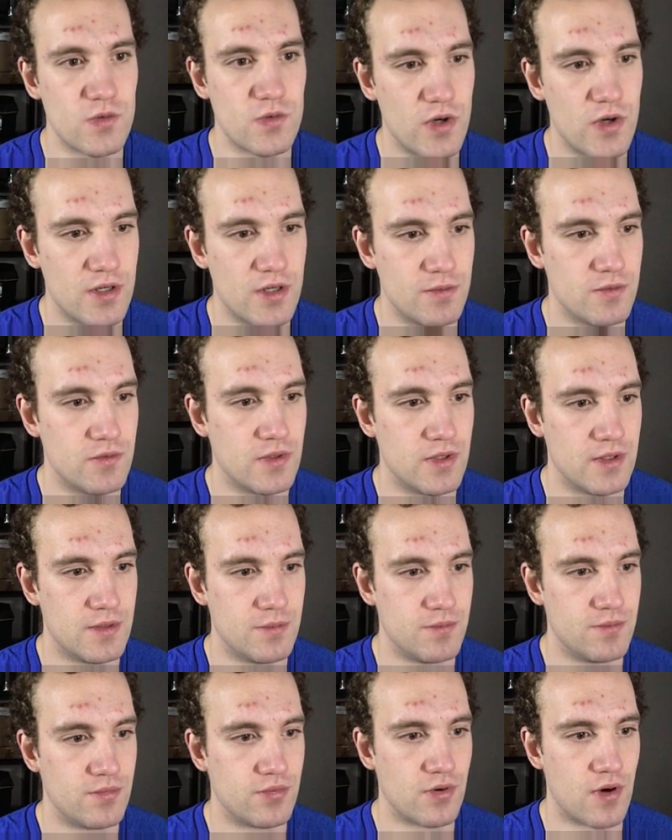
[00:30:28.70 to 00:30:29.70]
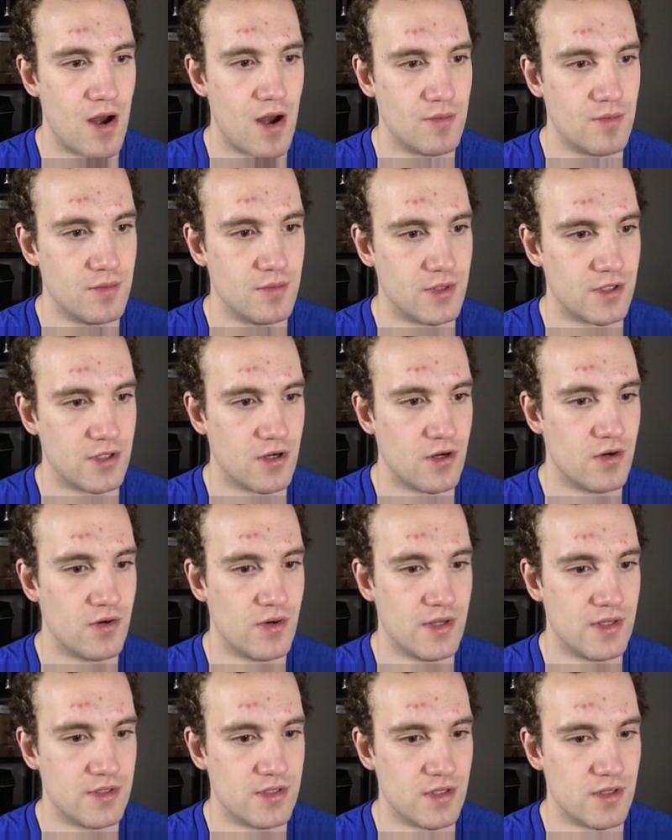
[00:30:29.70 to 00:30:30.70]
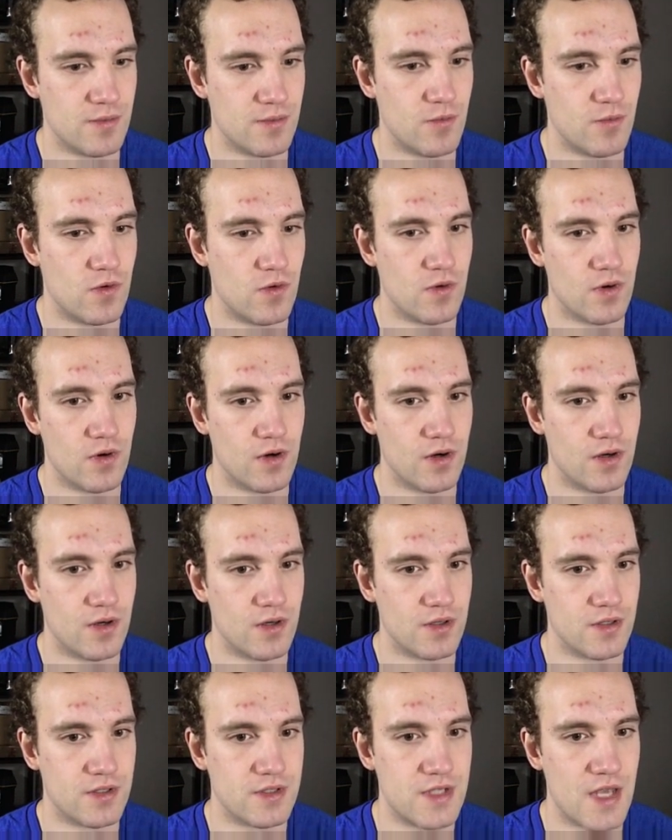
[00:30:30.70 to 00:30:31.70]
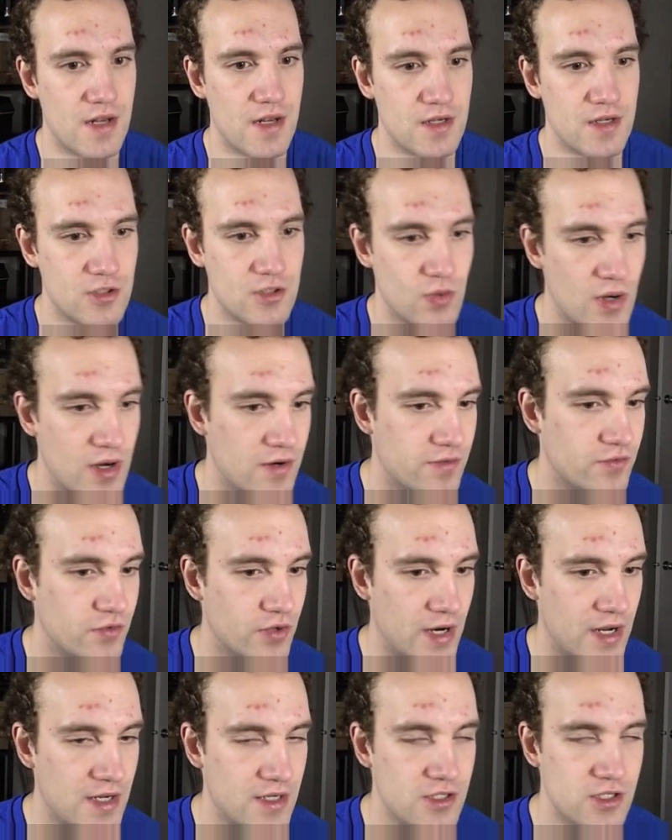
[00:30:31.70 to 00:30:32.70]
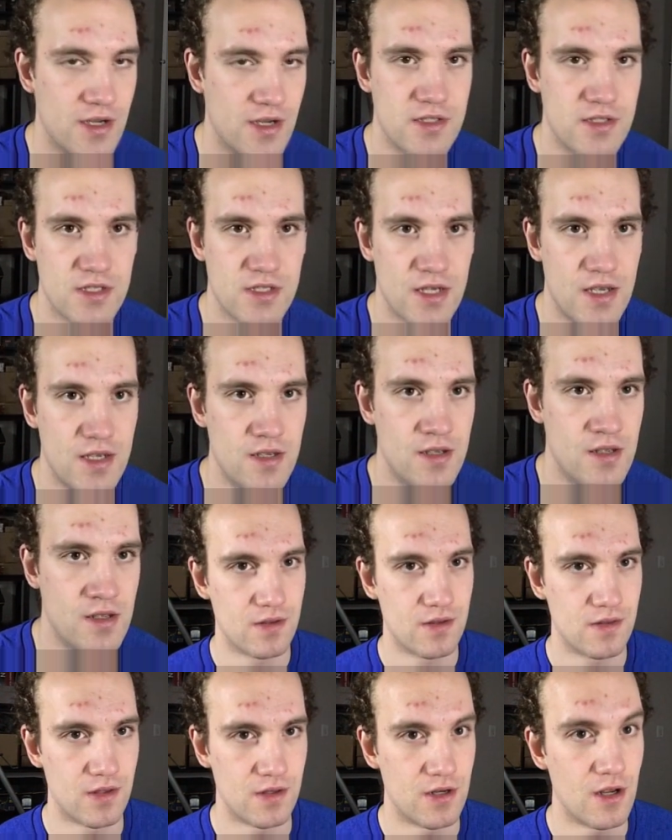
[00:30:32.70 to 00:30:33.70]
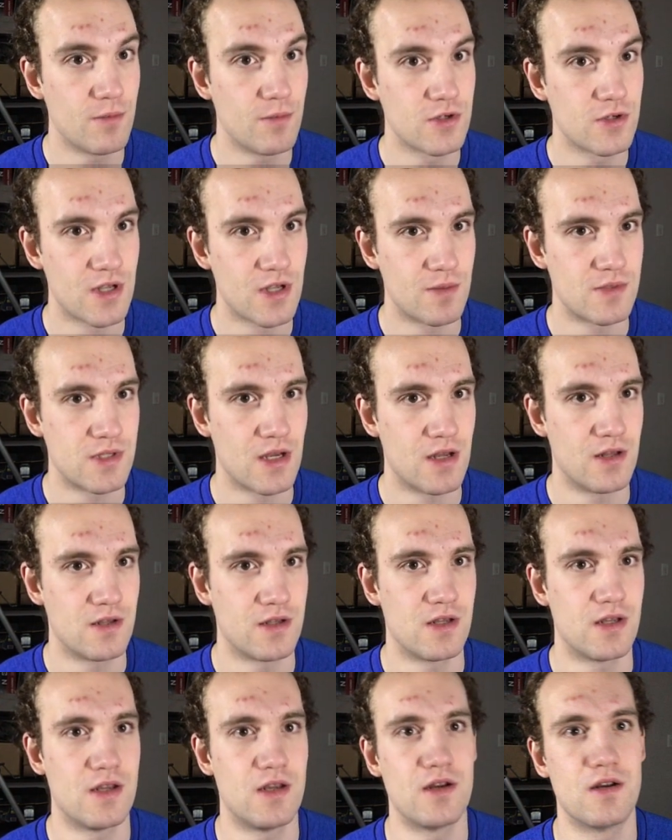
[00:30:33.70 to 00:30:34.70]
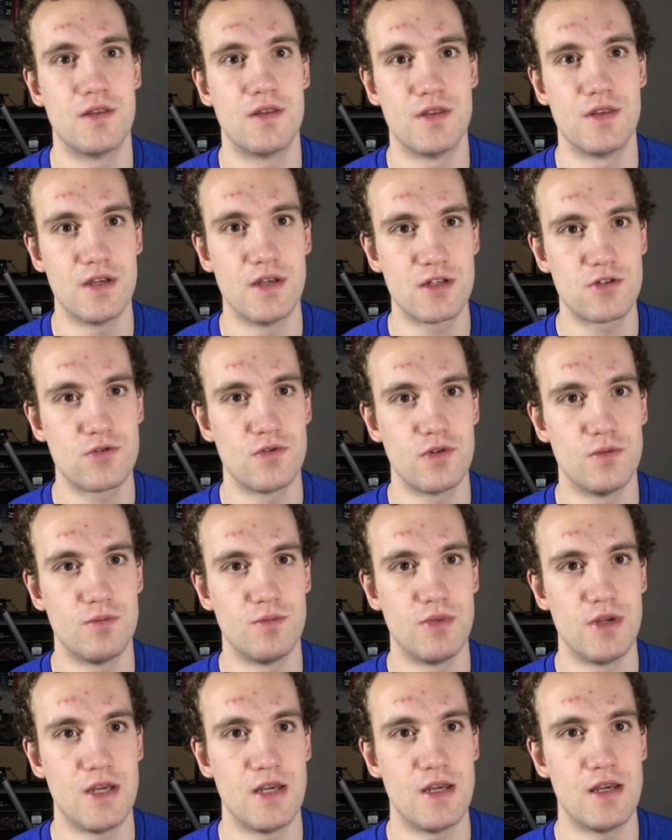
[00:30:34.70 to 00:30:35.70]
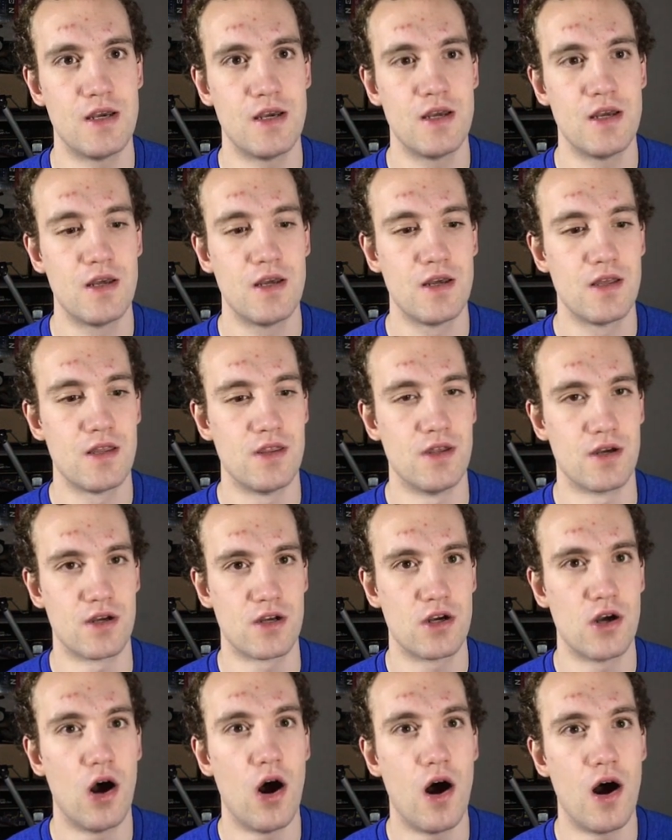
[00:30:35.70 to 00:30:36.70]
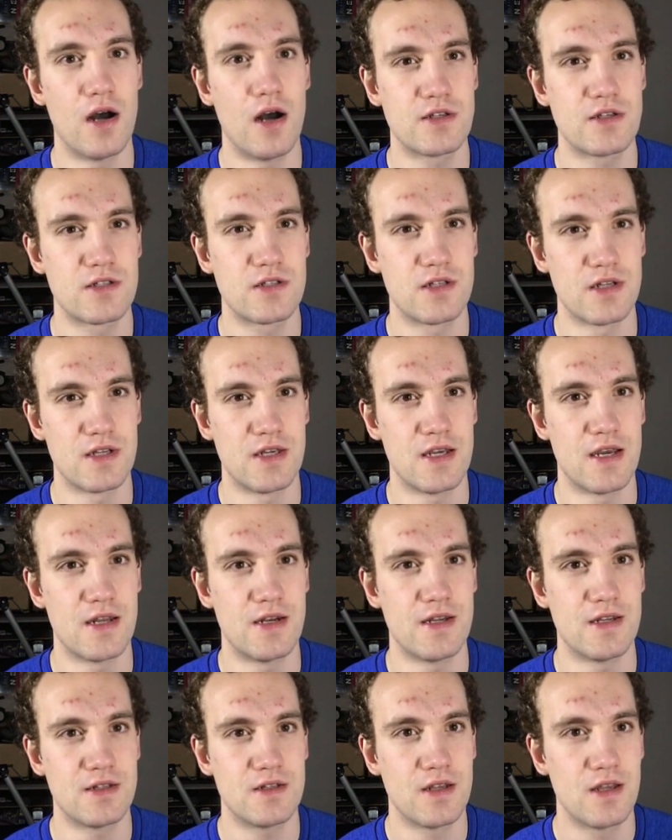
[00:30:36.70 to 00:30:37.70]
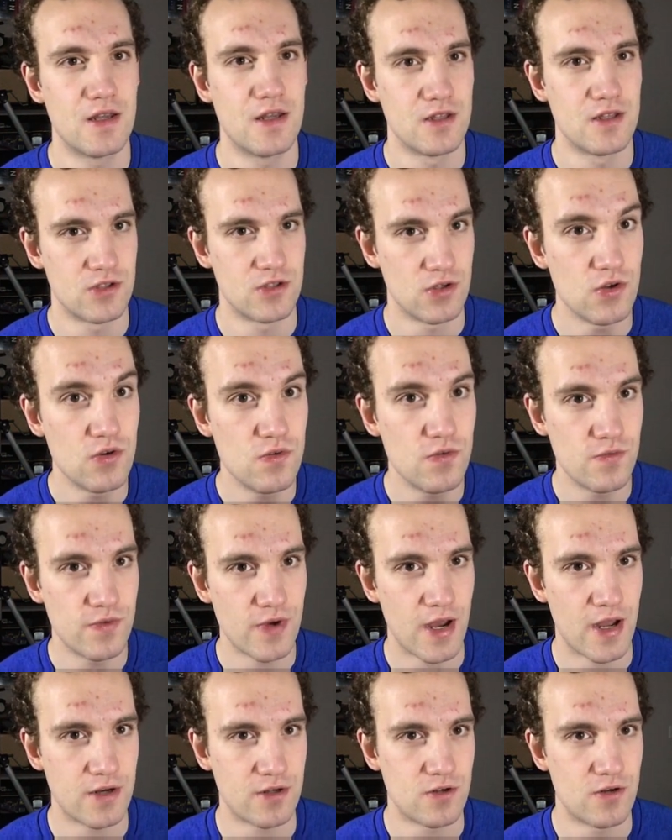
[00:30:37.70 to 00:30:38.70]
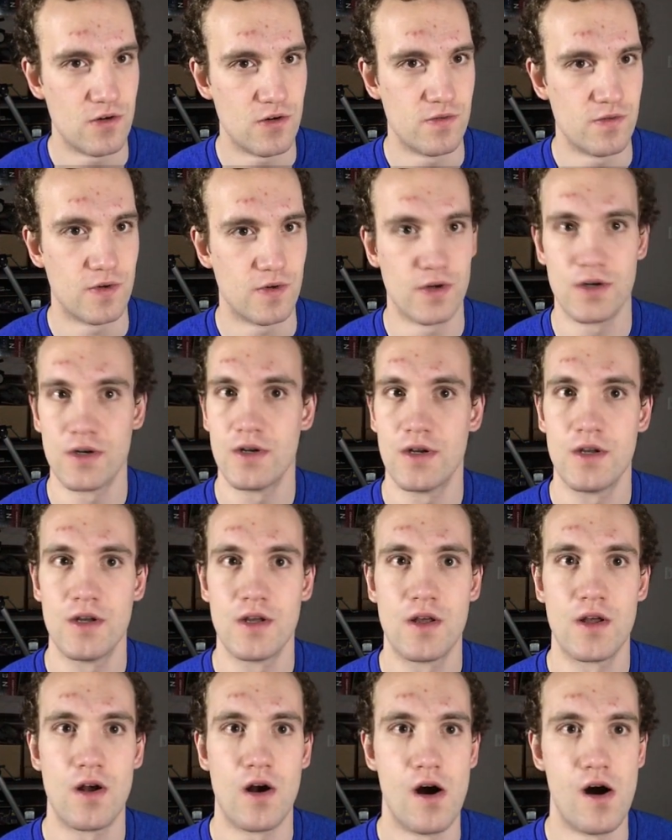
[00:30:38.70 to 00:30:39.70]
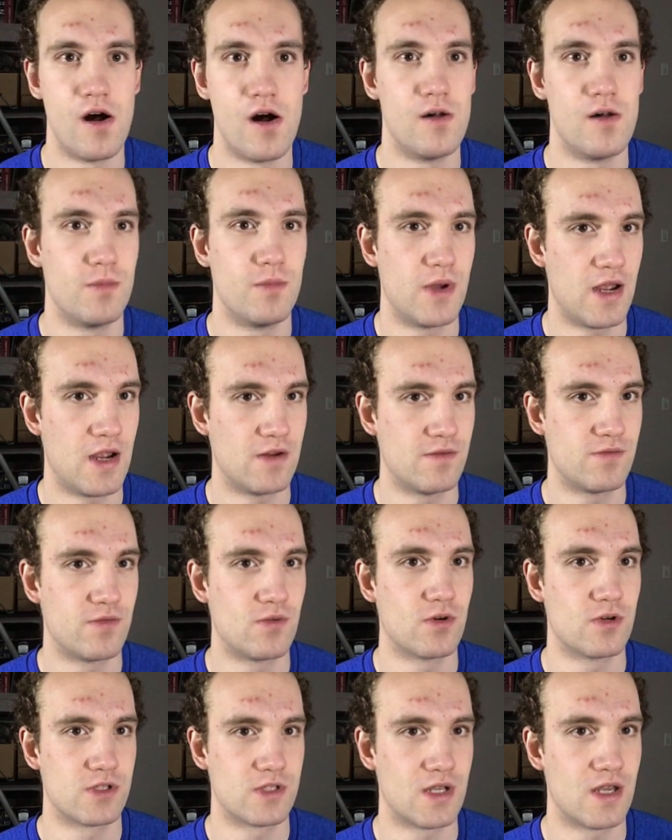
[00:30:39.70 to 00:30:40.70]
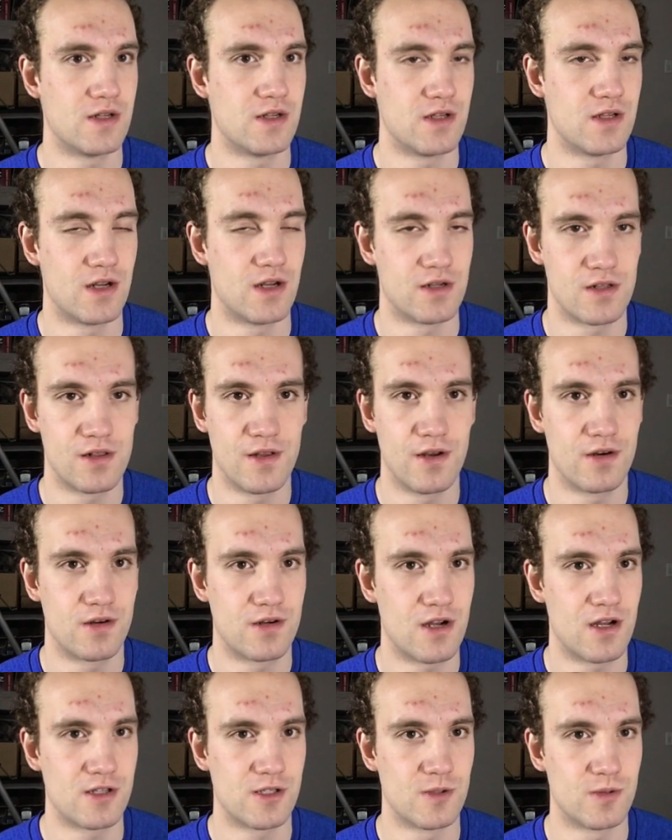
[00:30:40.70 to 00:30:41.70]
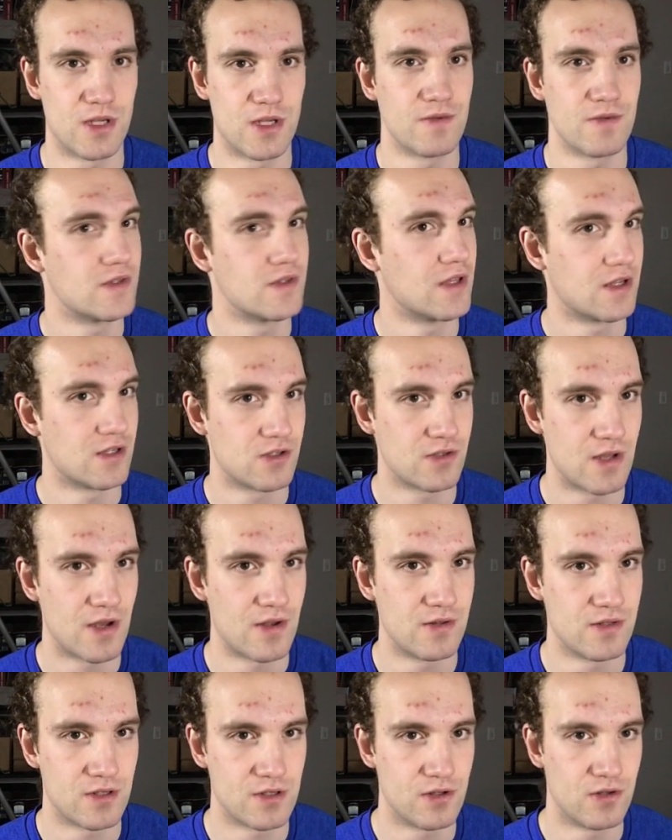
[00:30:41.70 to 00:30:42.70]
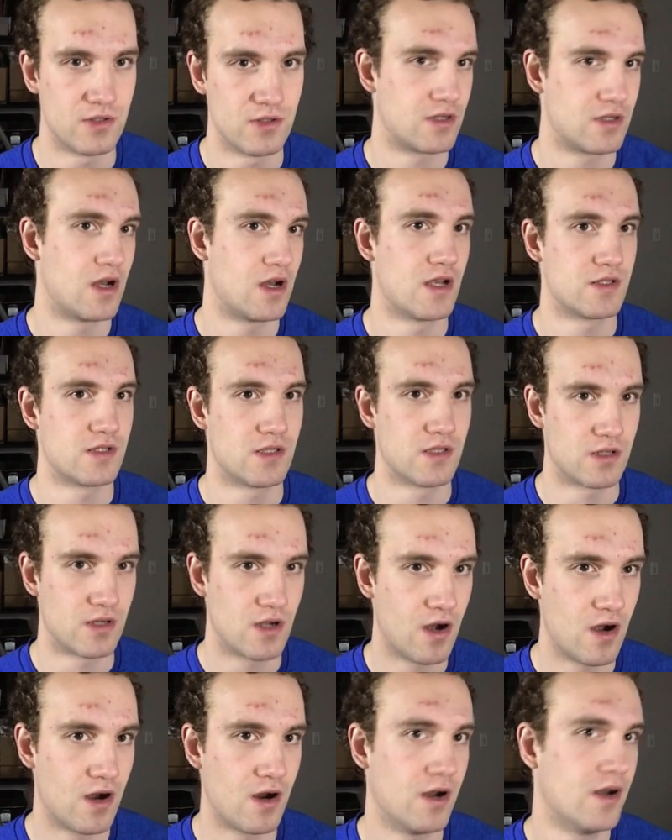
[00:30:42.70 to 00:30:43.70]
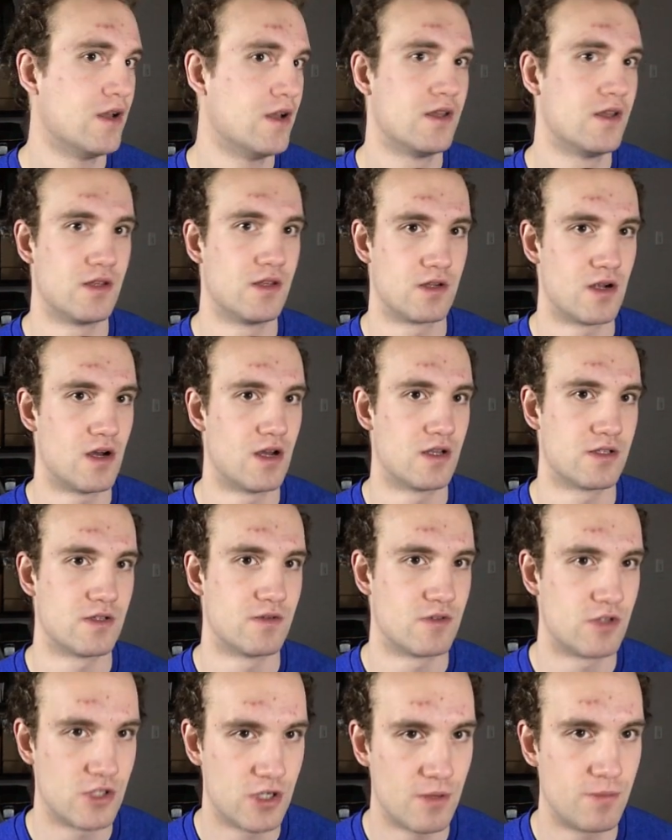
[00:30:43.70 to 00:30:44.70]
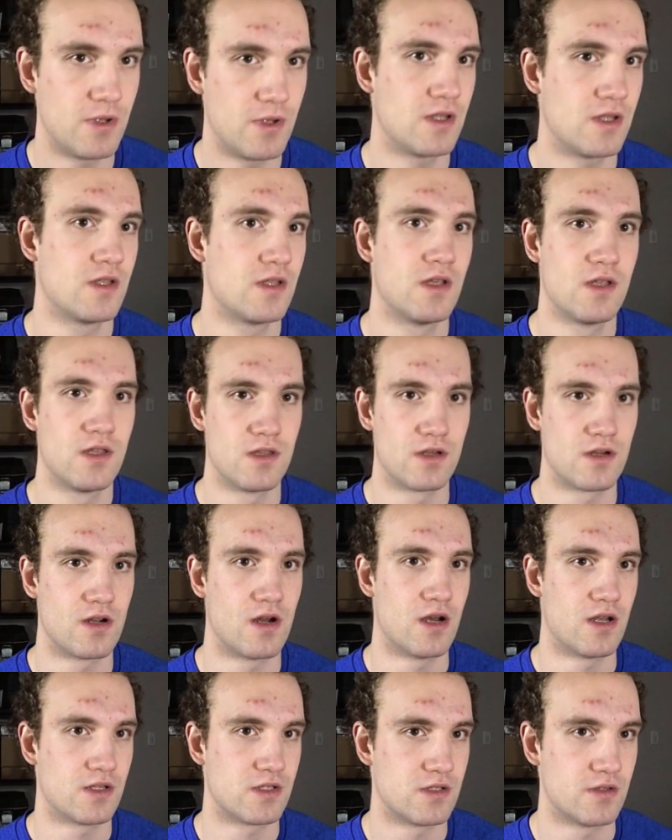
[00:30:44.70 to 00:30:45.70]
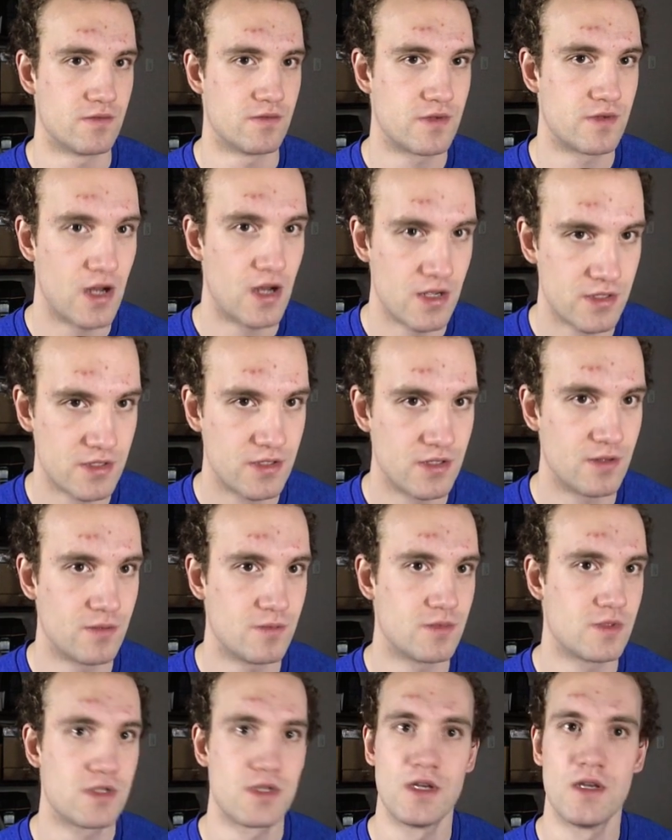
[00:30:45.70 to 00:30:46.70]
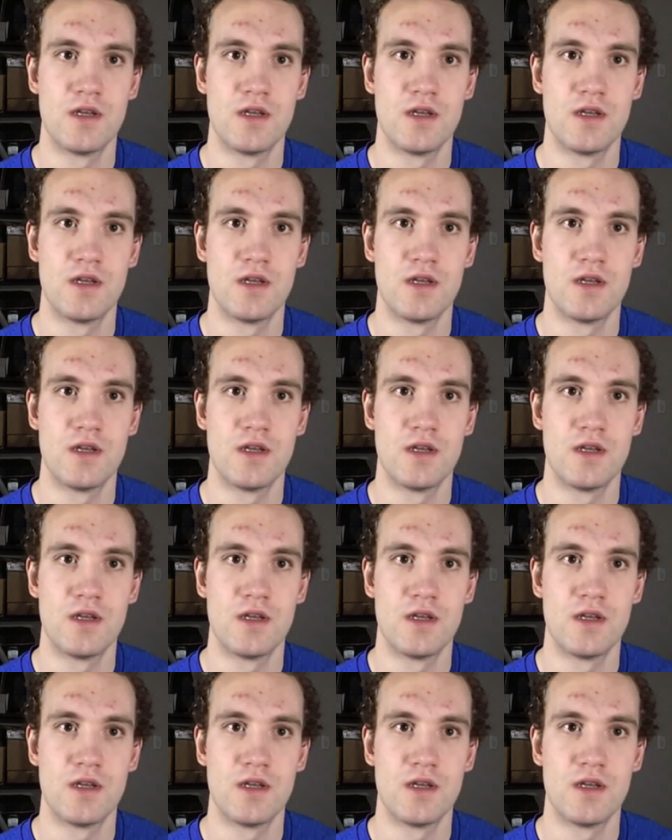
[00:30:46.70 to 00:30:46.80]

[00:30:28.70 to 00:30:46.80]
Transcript: one would probably go into the more 10 to 12 range, I'd say. The numbers I'm telling you here, this would be the cost to get it to Vancouver, all paid for, said and done, cleared customs, everything. So that includes the cost of the car, the cost of shipping, the cost of customs,